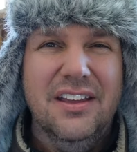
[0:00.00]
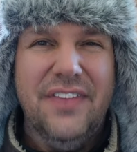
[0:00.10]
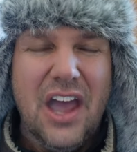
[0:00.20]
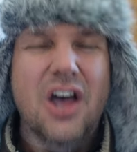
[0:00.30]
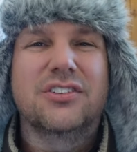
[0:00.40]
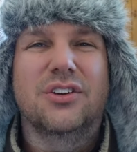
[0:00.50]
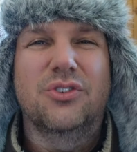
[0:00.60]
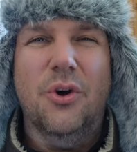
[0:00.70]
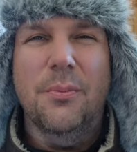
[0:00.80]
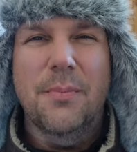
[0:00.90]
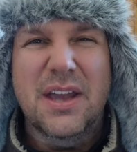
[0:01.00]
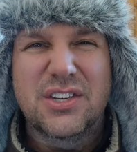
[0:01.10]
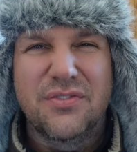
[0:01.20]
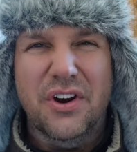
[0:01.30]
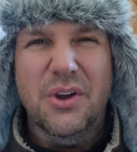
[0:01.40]
They also don't
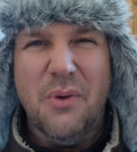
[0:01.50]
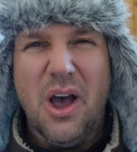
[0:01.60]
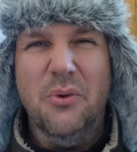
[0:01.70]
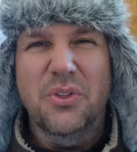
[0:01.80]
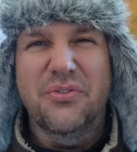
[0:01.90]
mesh very well with